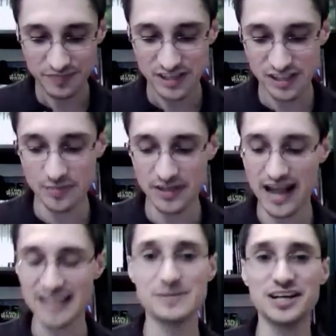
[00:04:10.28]
something that
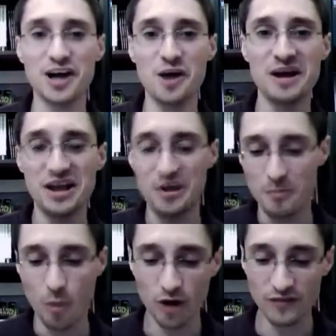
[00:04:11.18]
has become
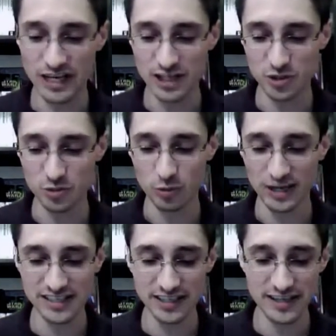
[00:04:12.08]
more of an issue
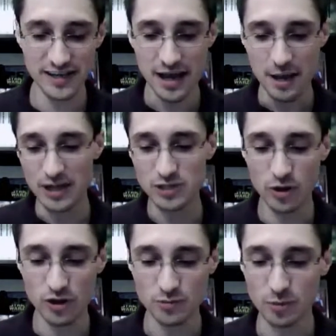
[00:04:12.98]
recently, but it's one
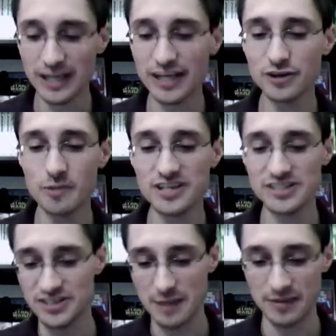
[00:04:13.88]
of those blink and you'll miss
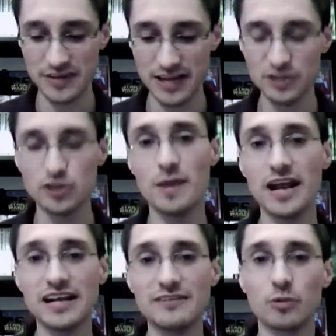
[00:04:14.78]
it type of things you may
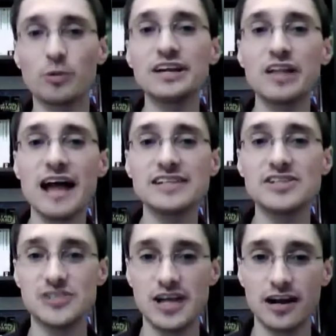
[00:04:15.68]
not even realize
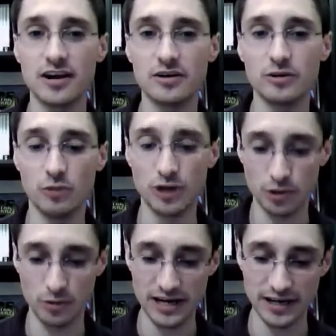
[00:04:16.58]
is there when you're
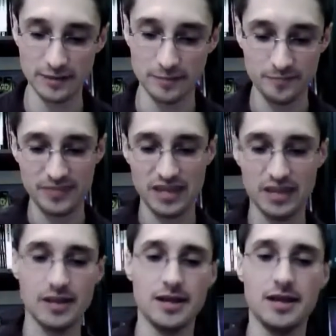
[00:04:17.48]
reading.
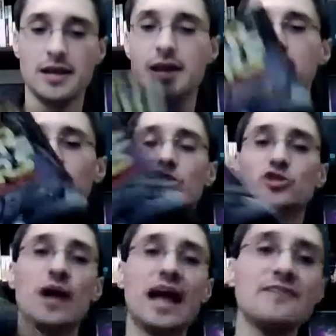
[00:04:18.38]

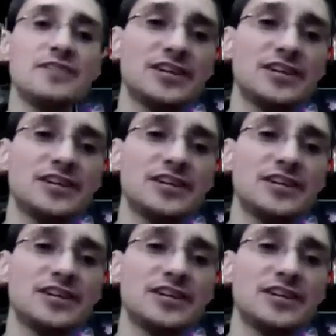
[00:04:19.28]
You have